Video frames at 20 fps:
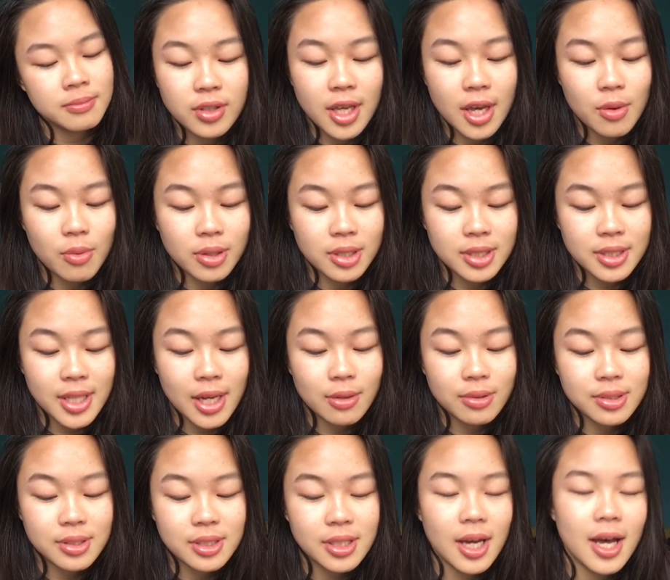But yeah, once that
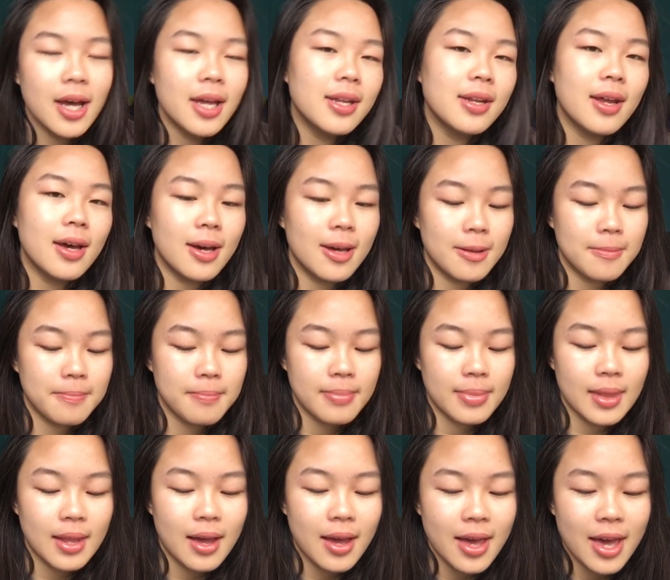was done,
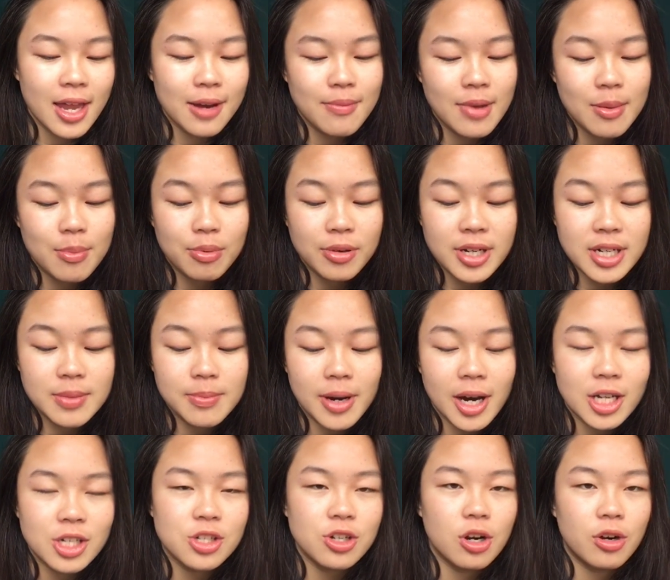I had my
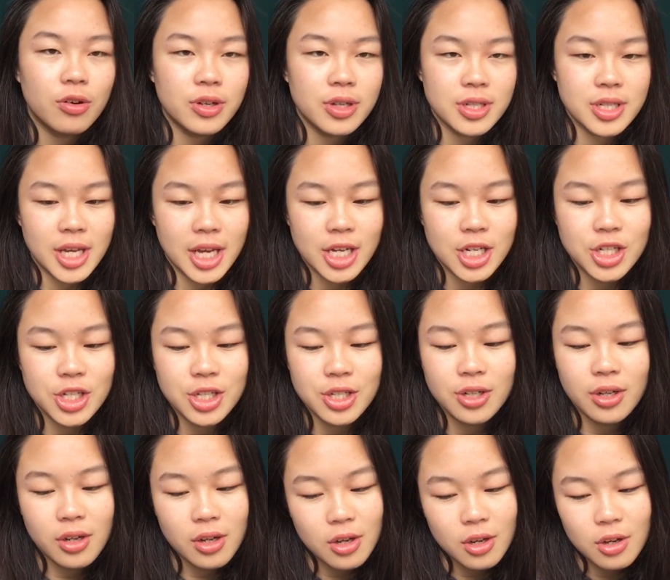pre-departure
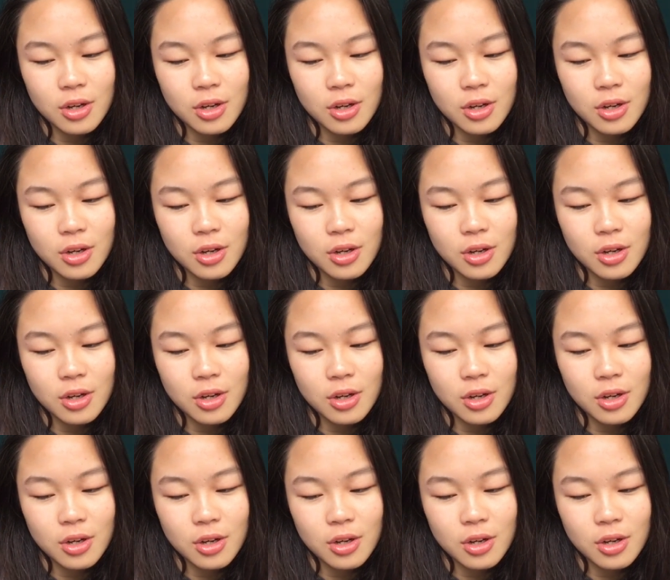orientation,